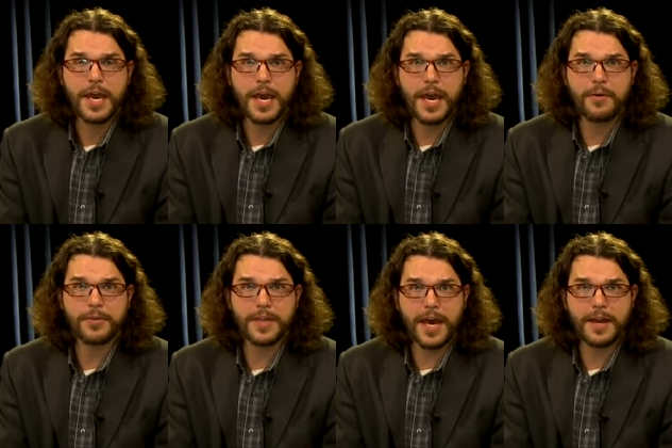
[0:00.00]
And
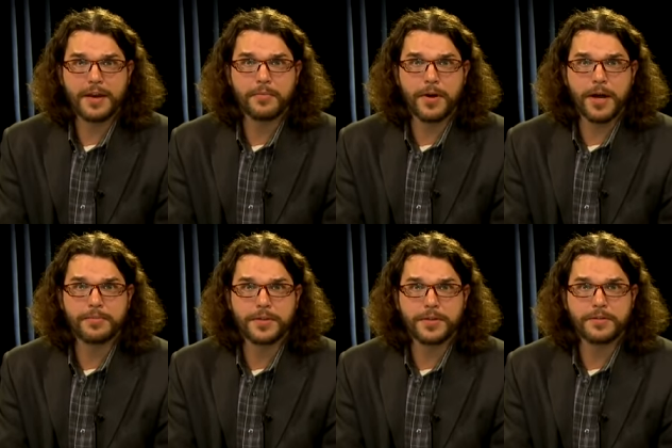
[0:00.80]
with that, I'm
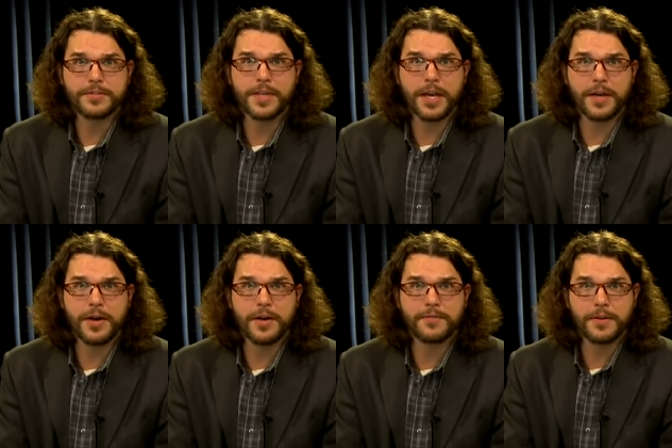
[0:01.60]
Rob Dew signing
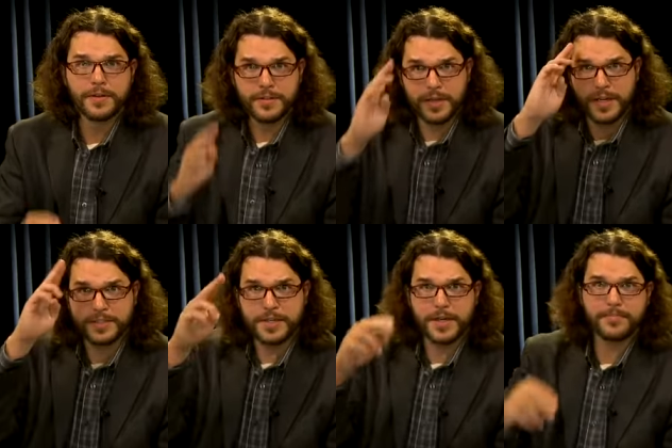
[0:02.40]
off. Till
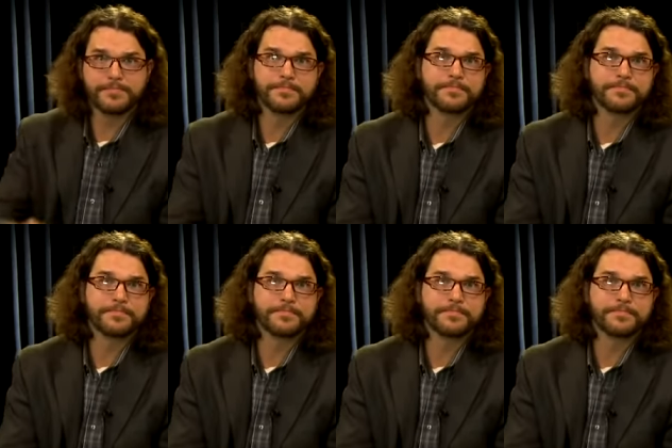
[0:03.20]
next time.